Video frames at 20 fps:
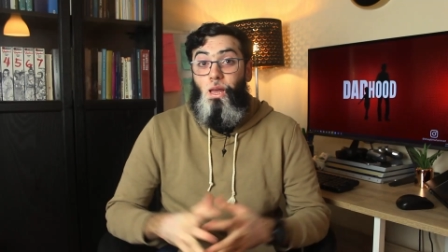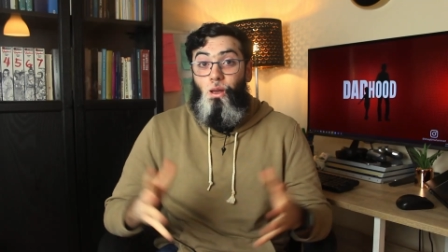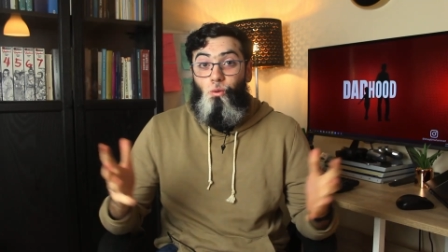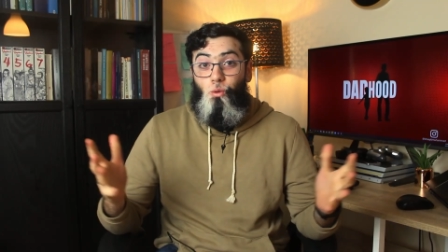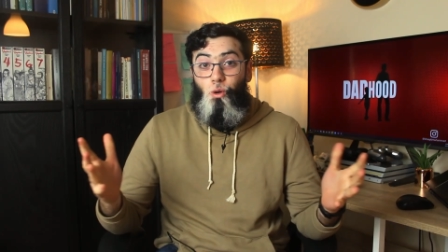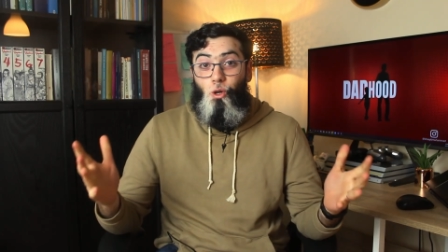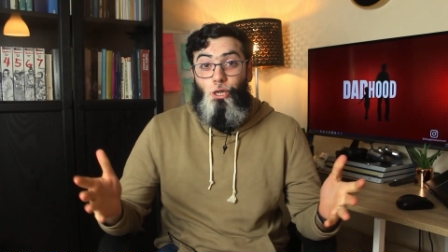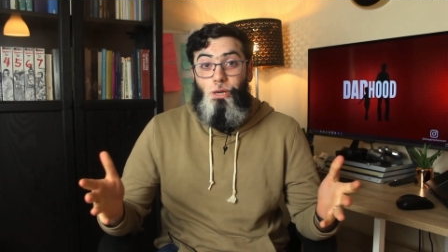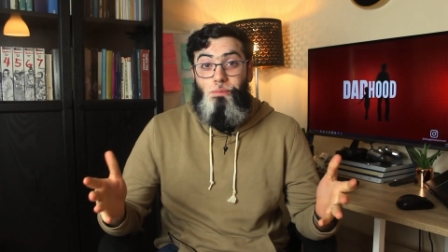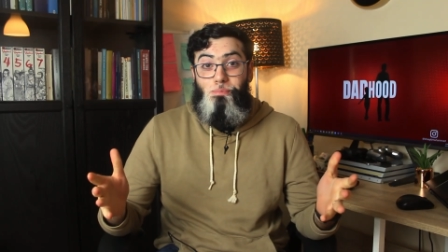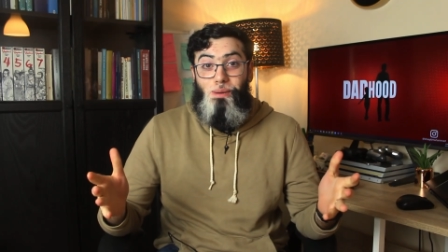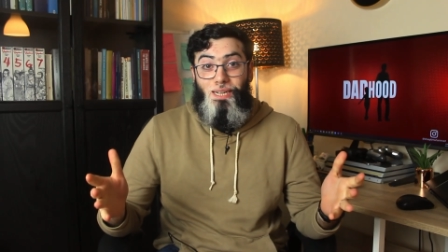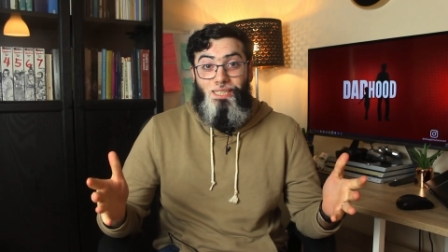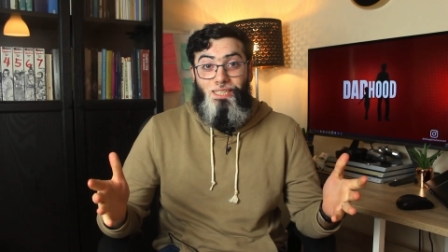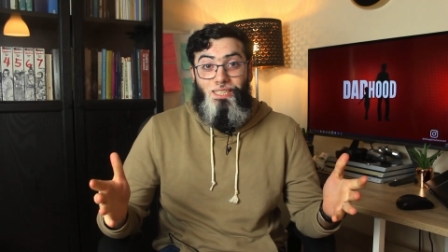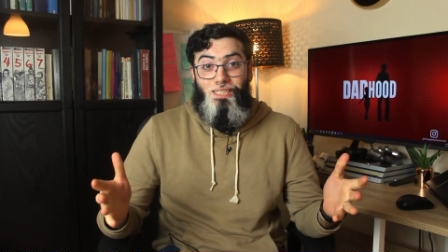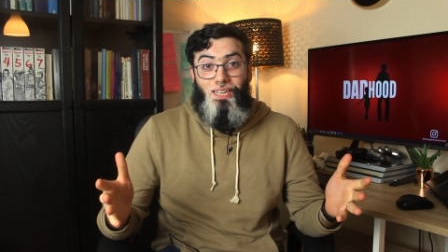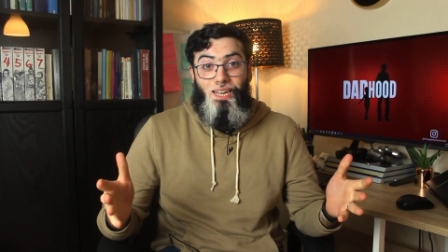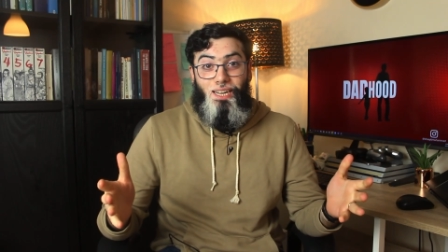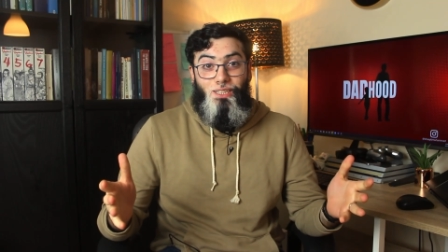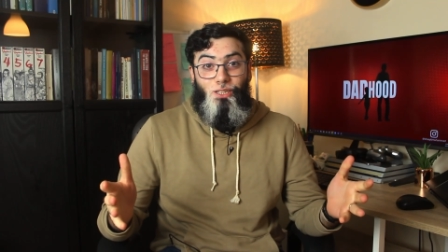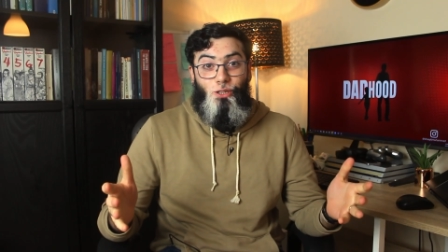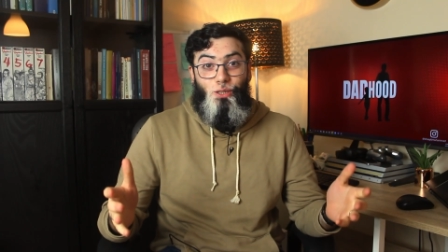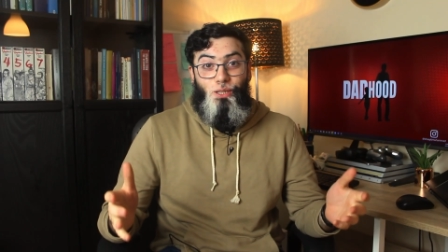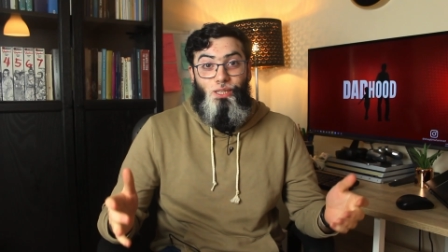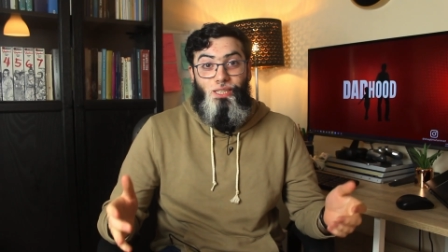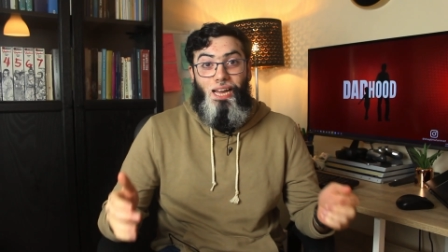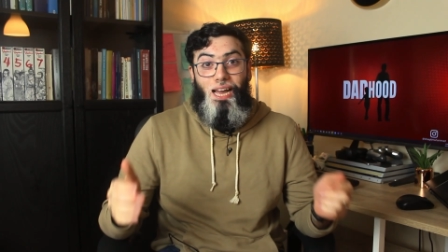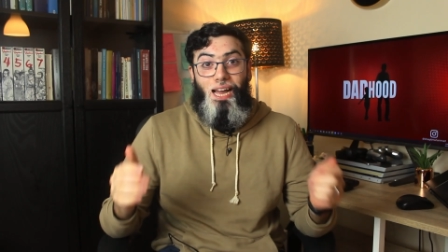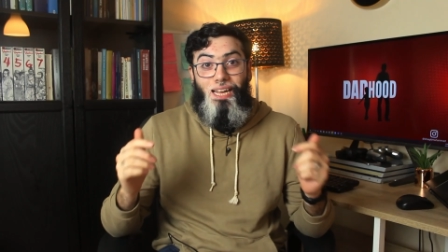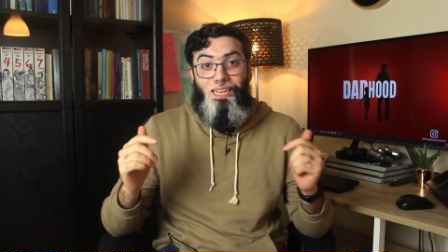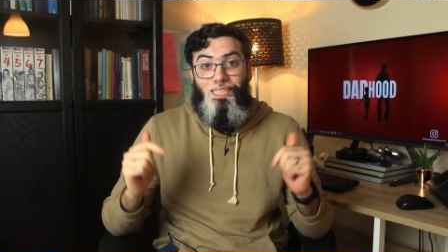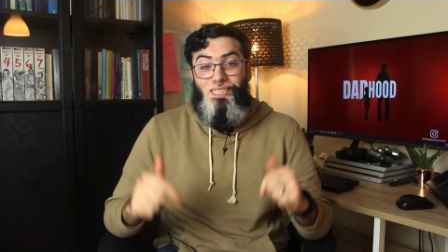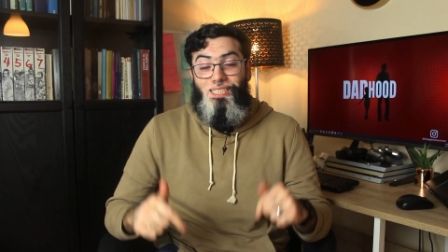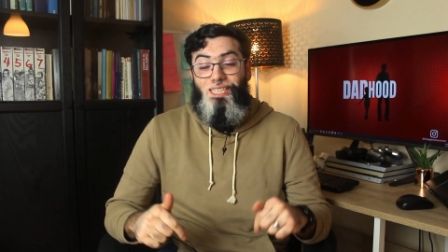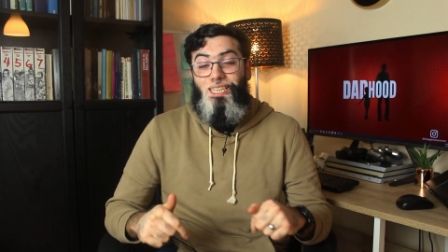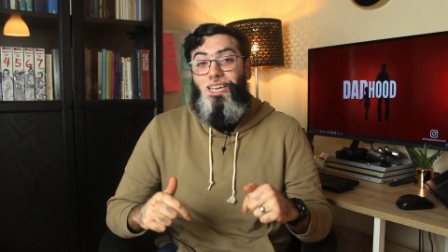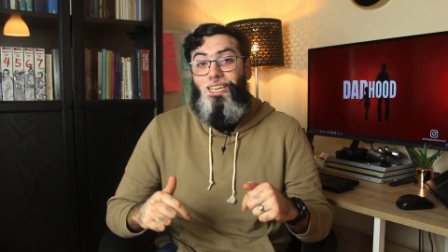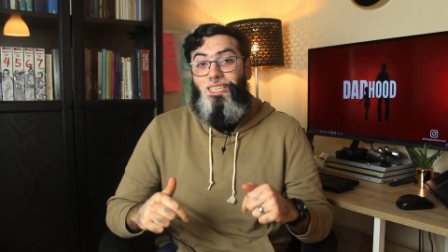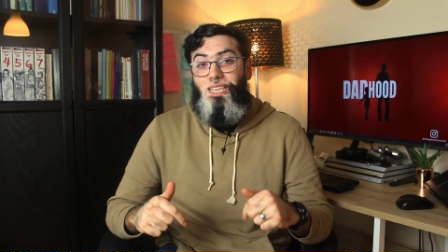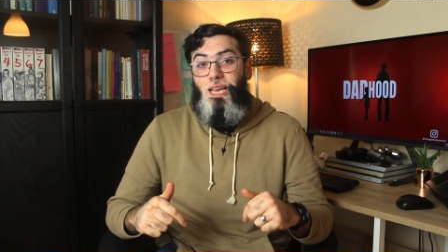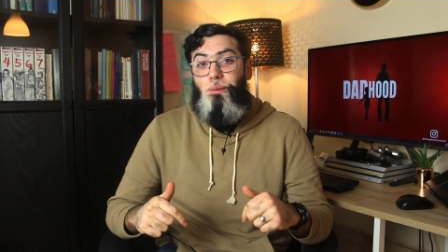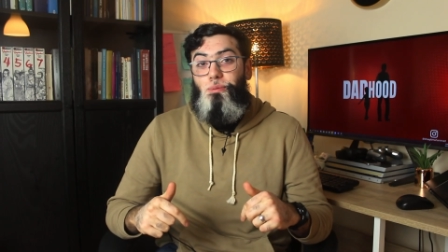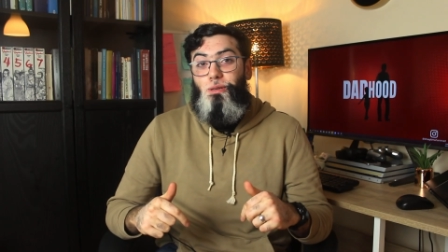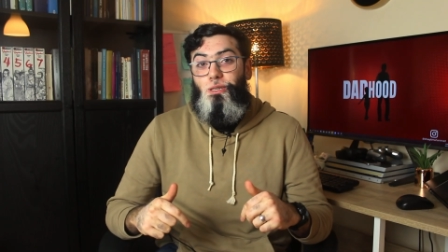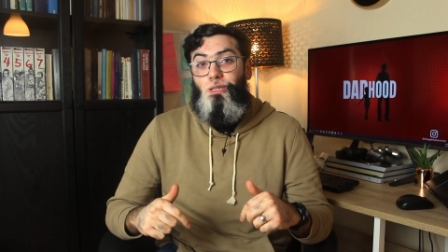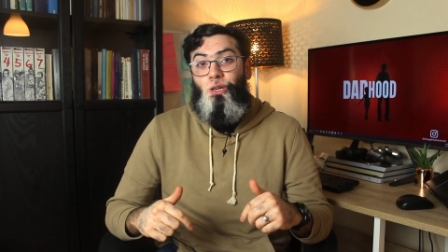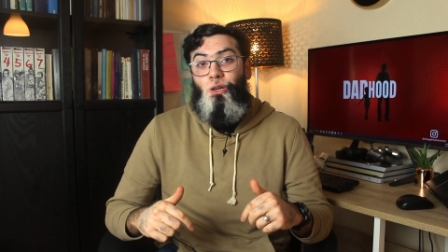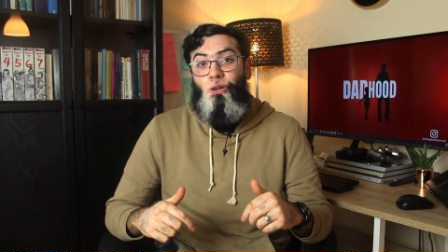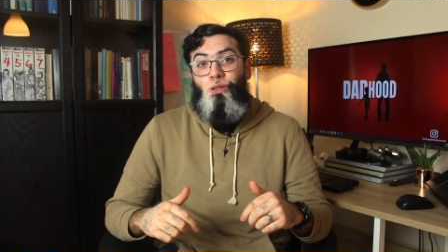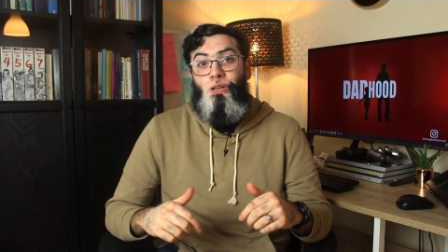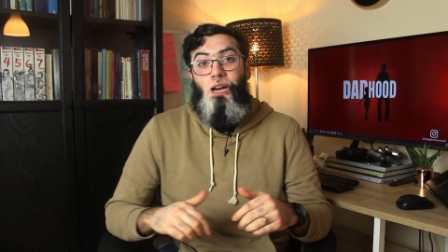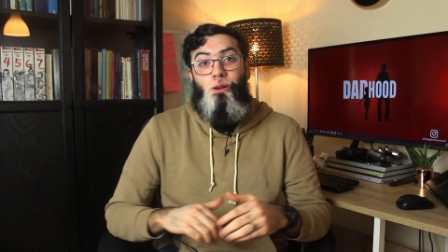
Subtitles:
Welcome back to Dadhood, and in today's episode,